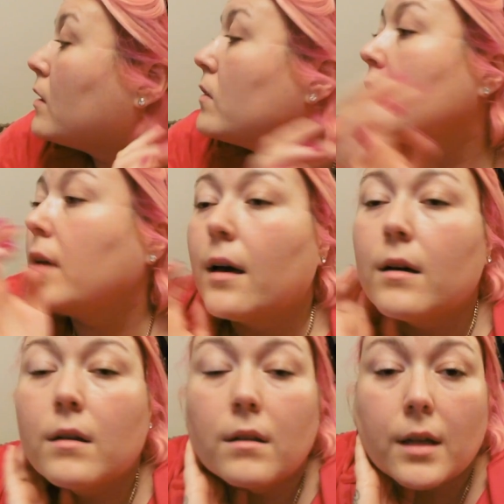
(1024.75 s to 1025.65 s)
so yeah
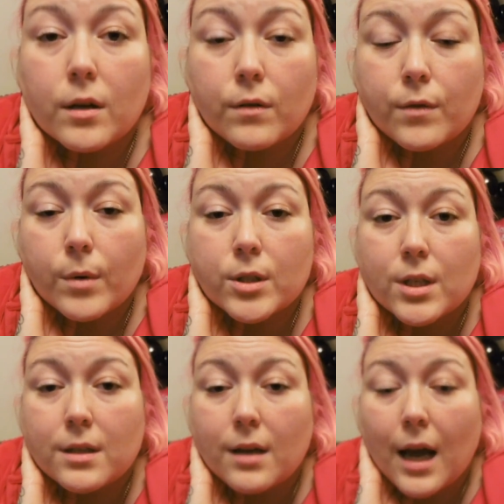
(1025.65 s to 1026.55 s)
thank you for
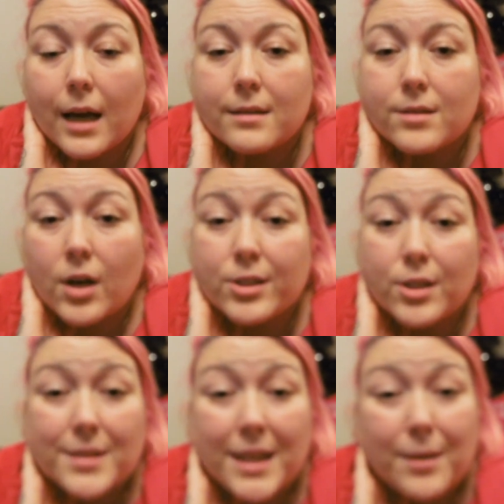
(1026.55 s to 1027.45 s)
watching and I
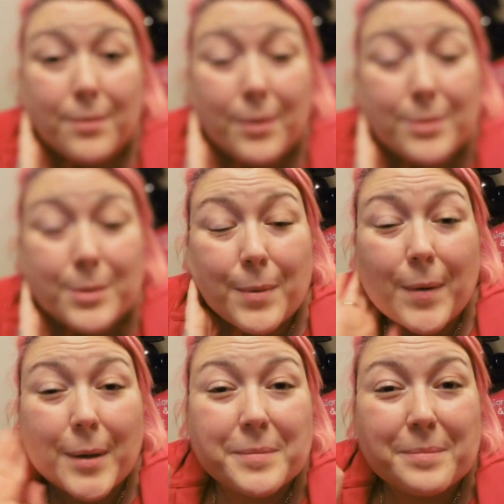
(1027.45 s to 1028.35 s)
shall see you all
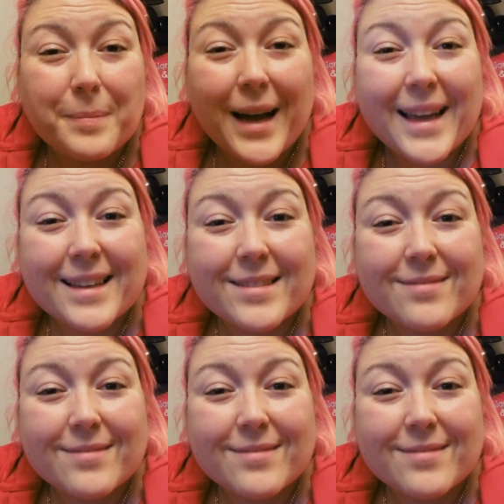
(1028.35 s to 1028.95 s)
tomorrow bye